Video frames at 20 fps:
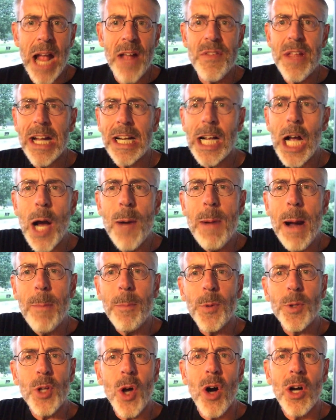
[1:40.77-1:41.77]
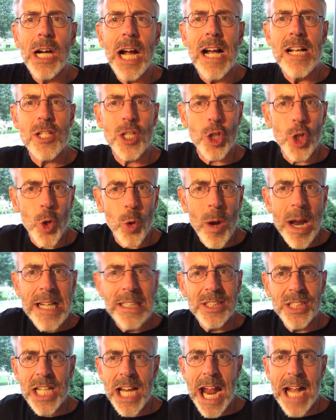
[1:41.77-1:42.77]
And then come up with all kinds of
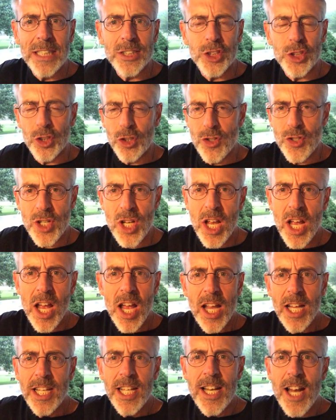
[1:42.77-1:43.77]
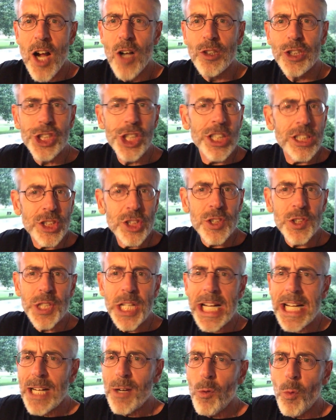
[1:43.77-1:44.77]
crazy answers. You know, just
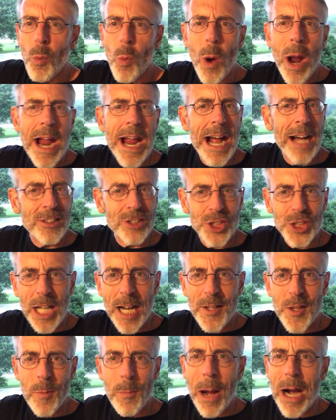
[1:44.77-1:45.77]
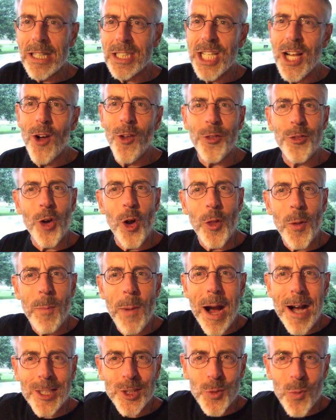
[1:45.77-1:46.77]
think way outside the box. Hell, throw the
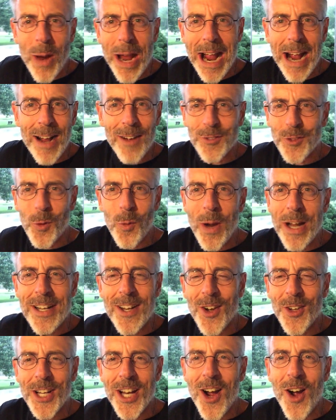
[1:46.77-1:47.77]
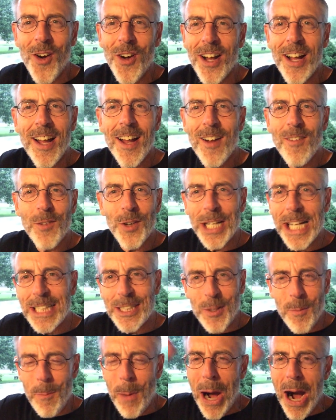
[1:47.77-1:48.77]
box way out the window, you know?
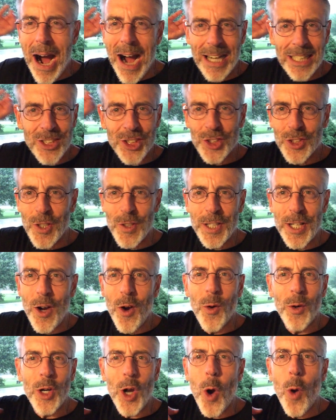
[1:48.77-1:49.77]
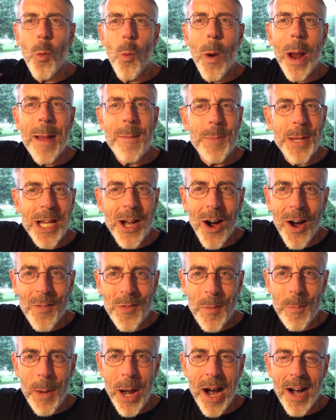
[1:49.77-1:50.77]
Forget the box. Go way
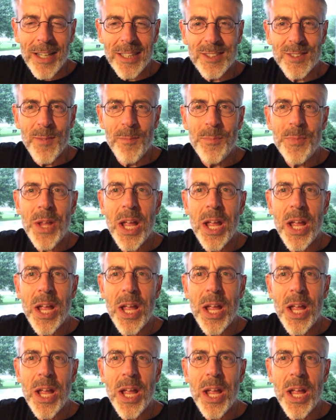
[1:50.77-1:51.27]
beyond the box.